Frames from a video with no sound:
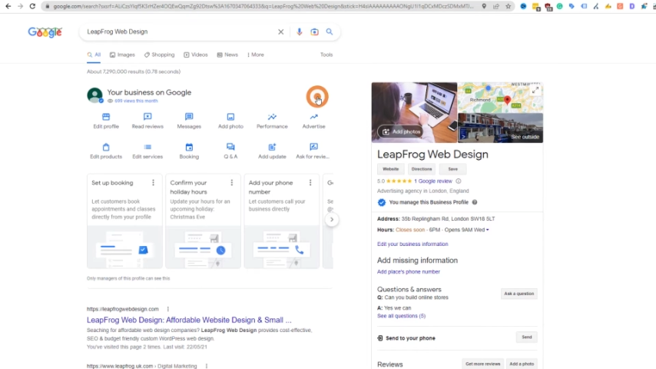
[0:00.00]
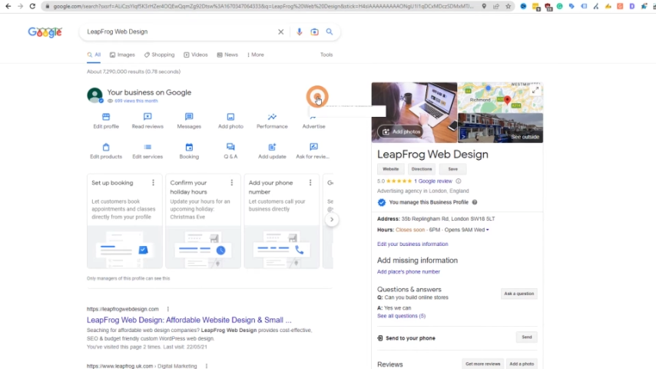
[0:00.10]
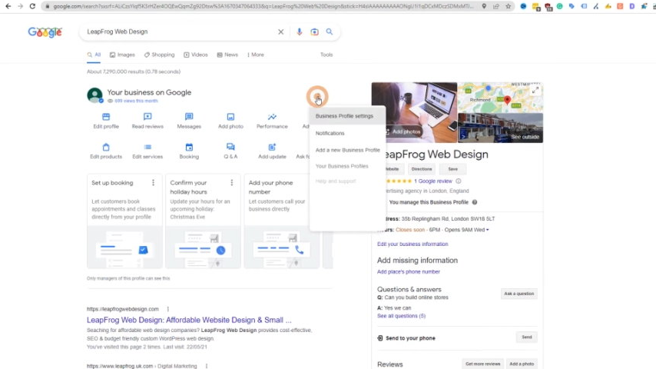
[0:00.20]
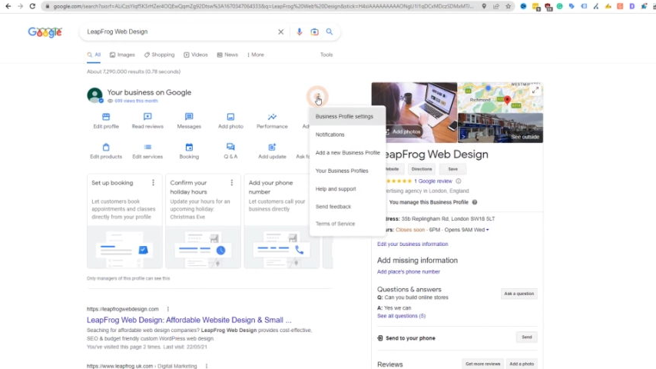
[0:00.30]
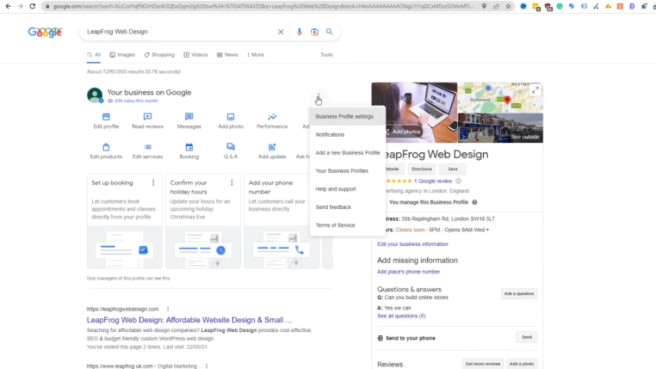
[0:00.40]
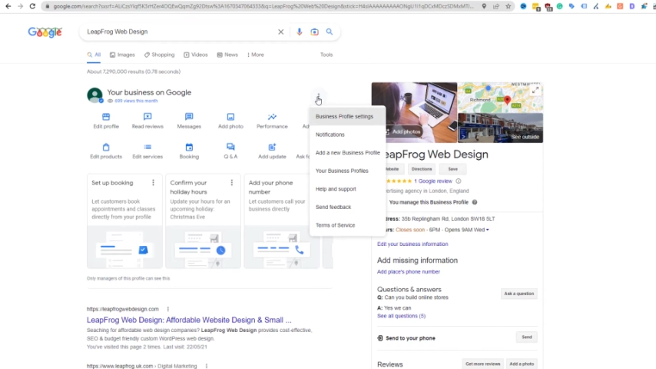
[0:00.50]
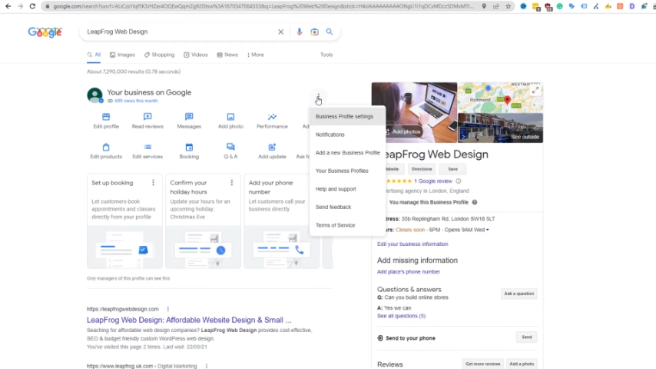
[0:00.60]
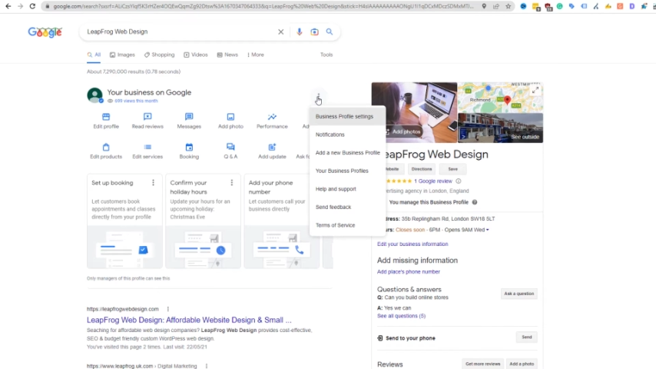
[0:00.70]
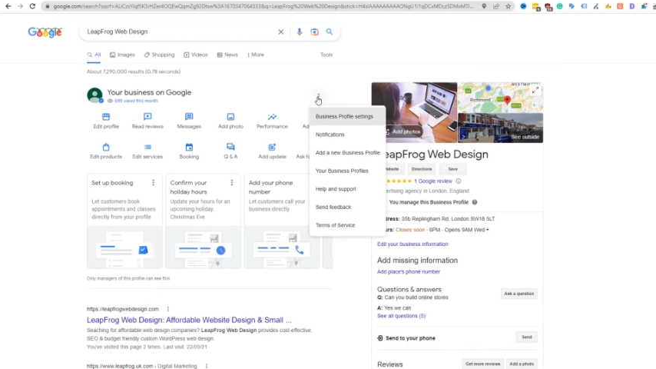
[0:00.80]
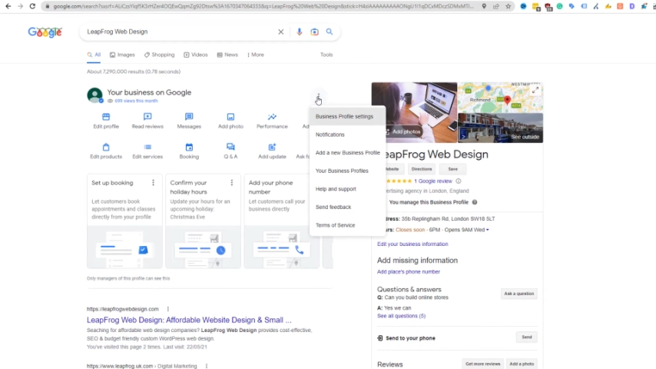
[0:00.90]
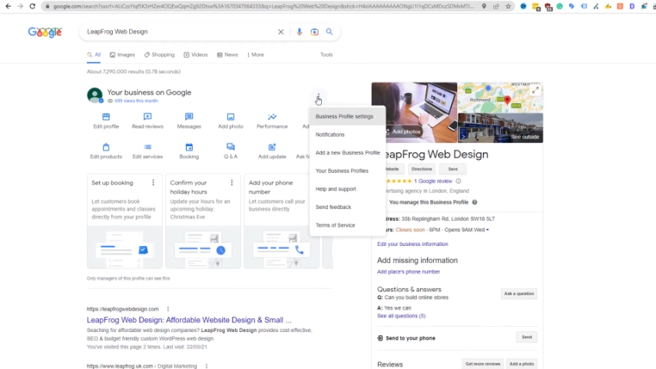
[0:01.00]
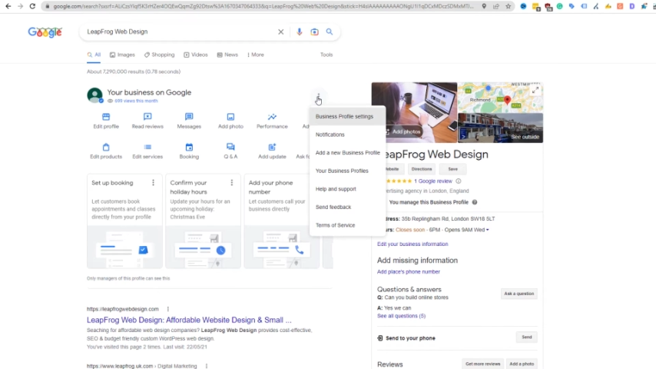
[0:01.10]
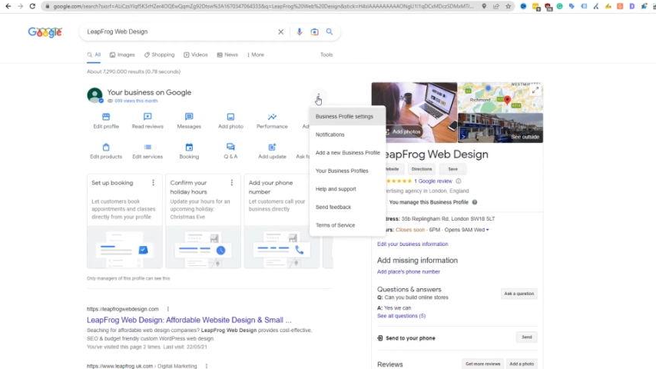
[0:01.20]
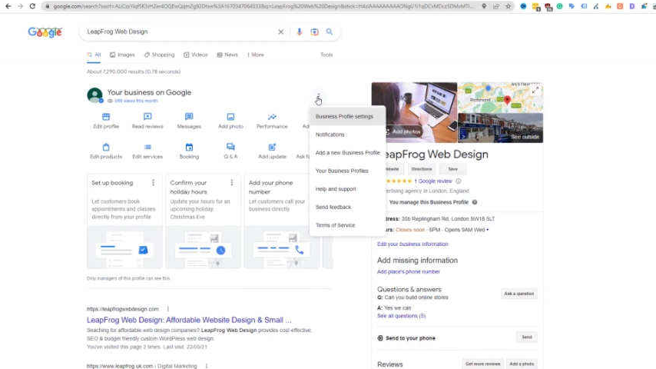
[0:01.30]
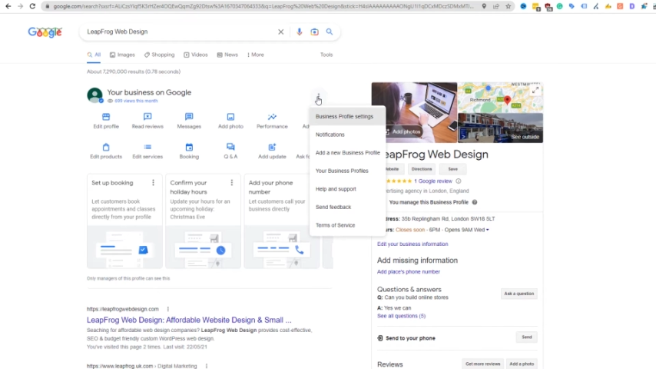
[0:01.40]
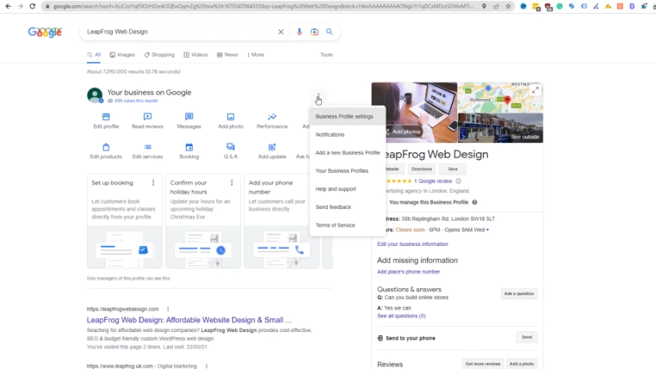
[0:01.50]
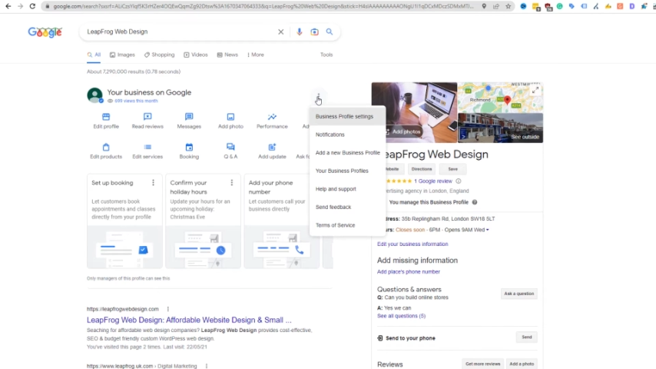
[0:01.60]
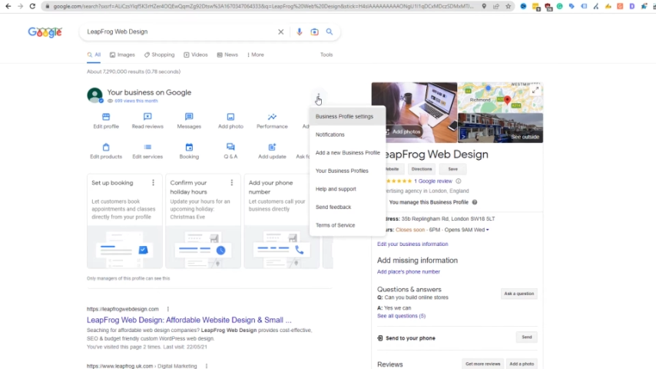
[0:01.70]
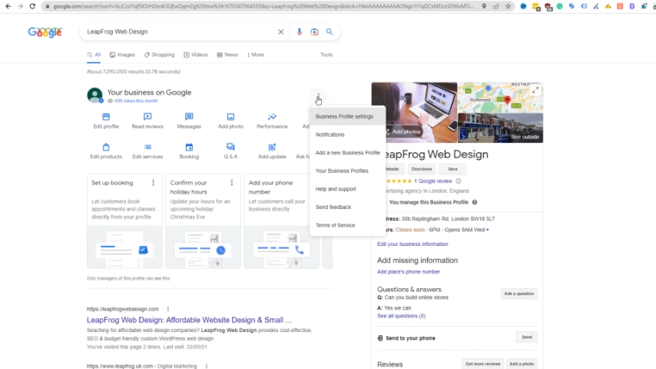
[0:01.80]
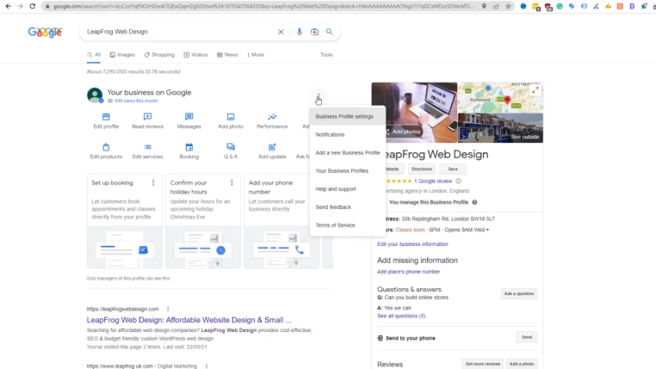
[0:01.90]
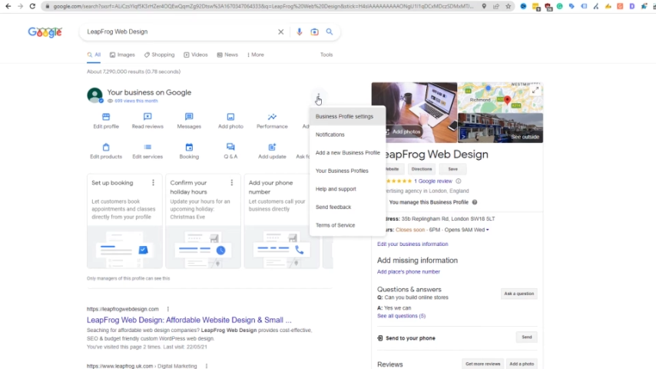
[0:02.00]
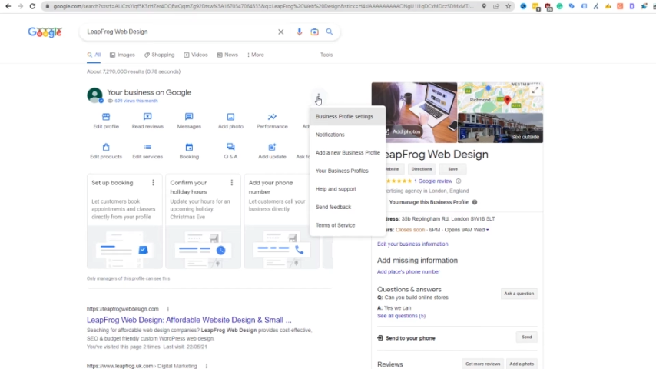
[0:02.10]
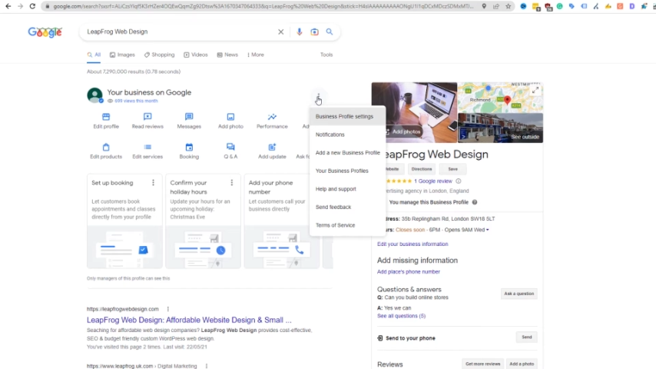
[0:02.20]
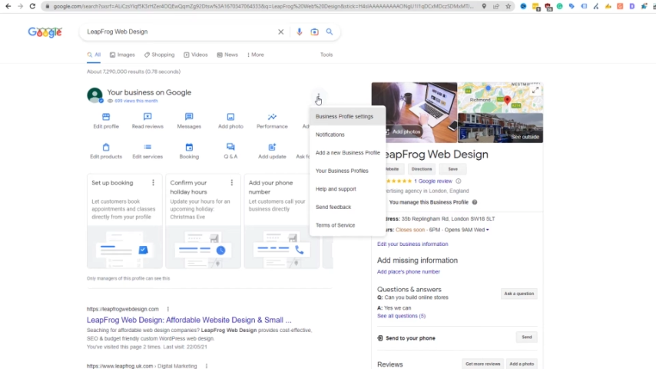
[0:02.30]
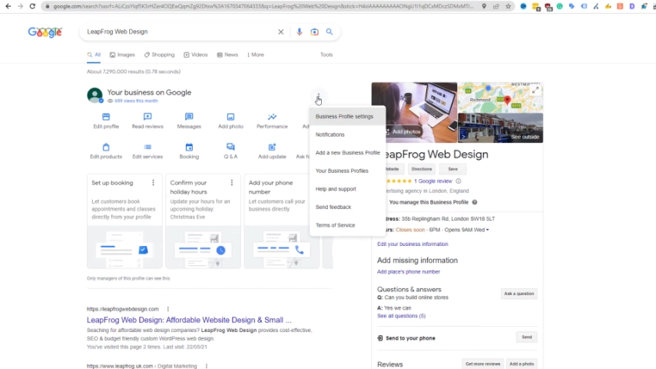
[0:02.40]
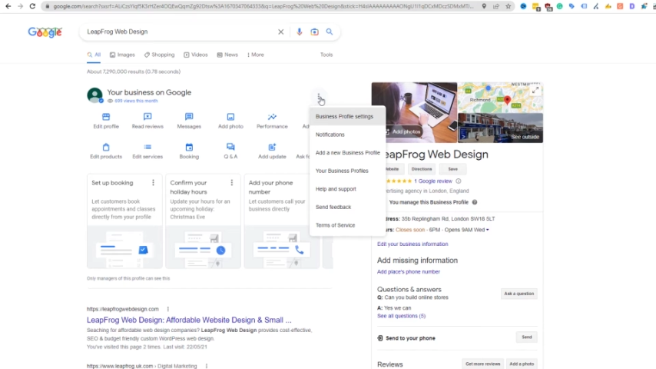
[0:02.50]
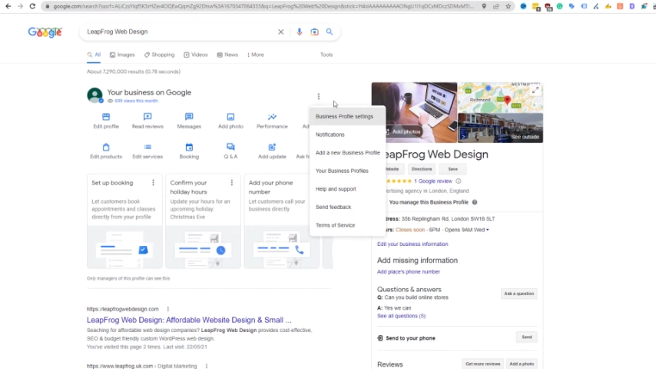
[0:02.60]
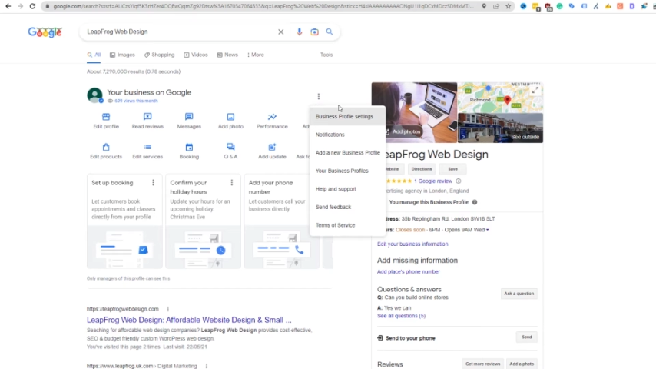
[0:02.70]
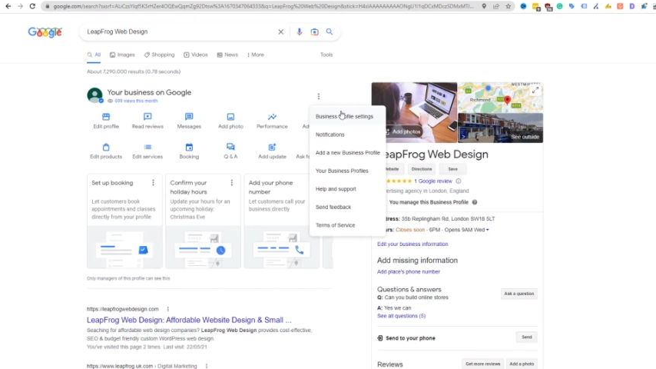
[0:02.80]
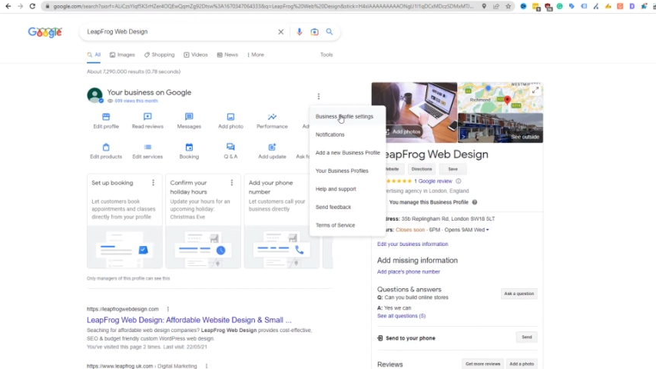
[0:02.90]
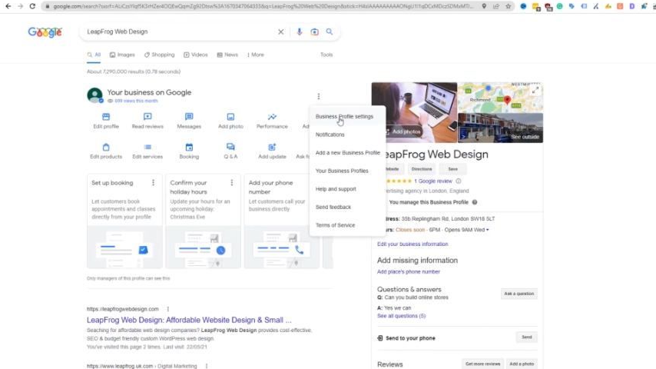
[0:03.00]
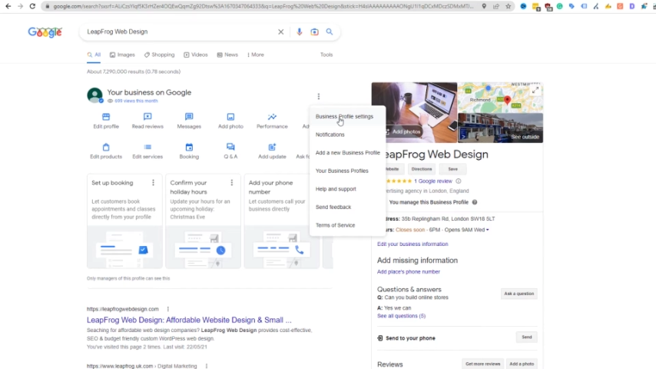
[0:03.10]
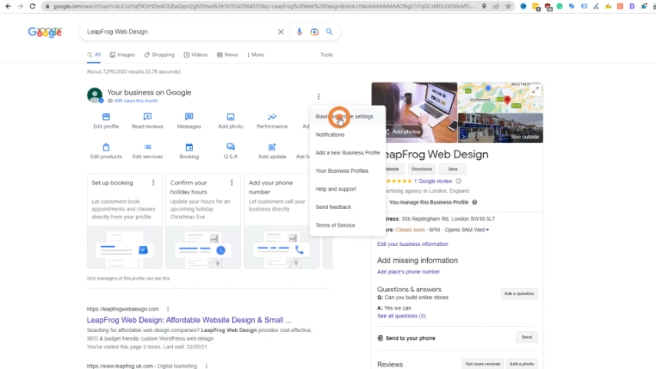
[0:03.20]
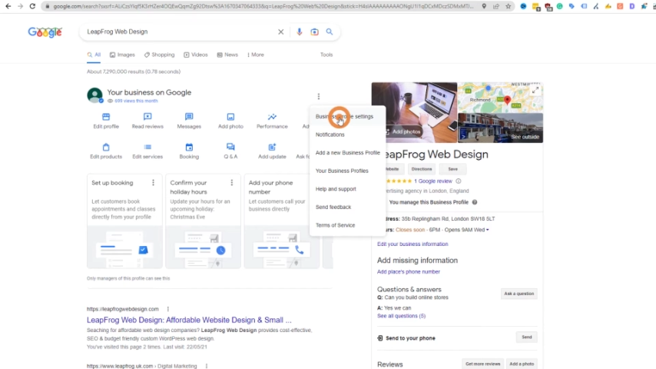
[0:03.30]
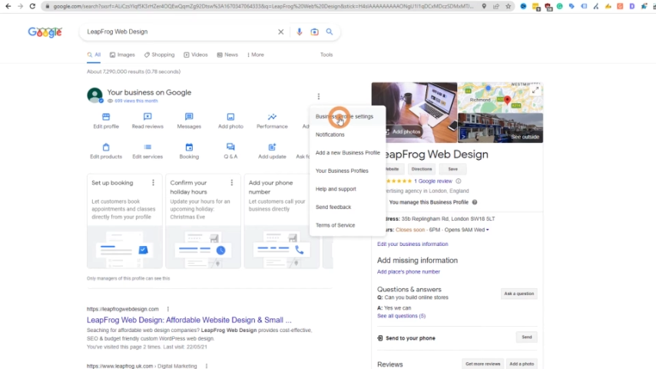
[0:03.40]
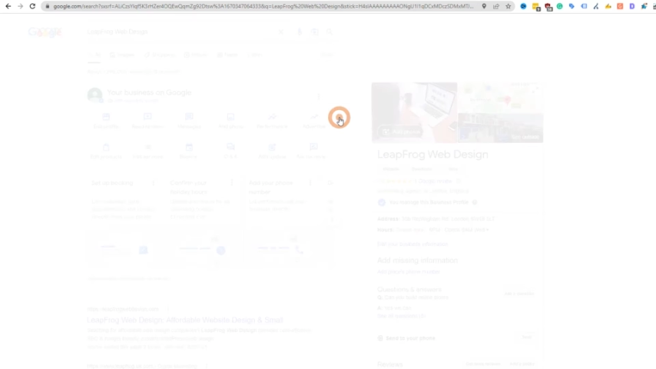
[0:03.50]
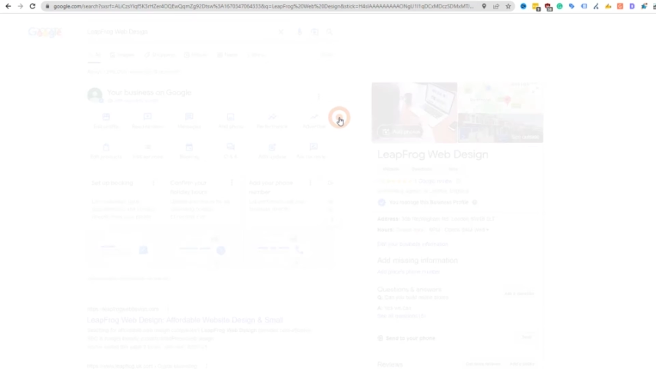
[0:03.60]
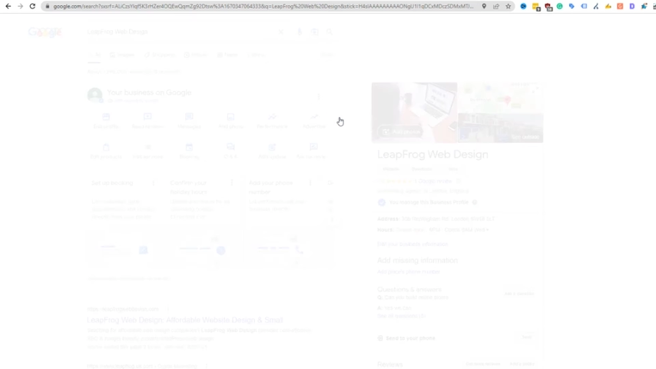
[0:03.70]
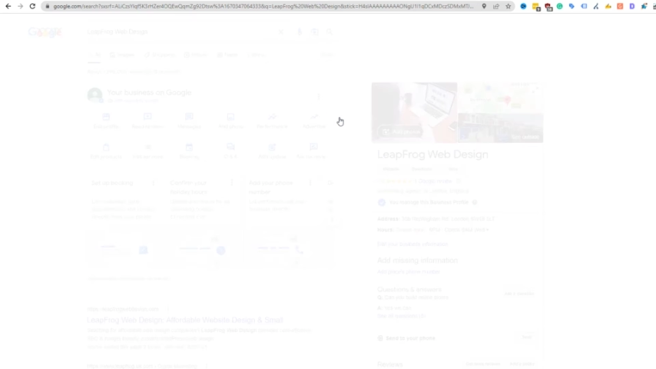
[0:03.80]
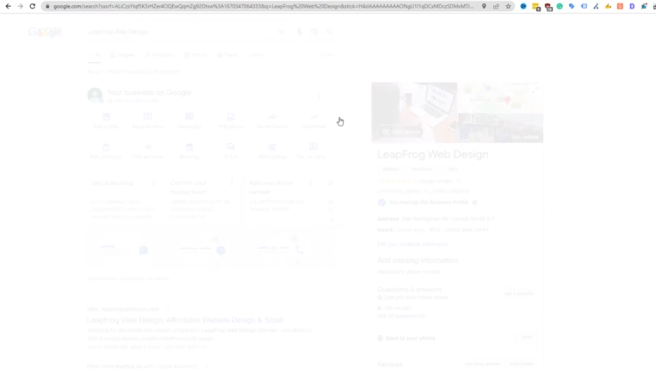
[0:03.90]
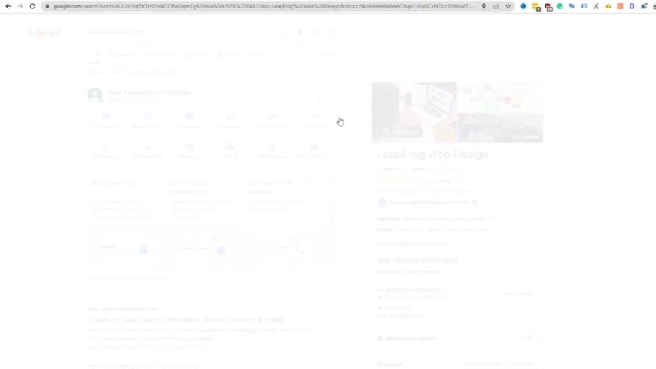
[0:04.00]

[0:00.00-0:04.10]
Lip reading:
Nobody's mouth can be seen.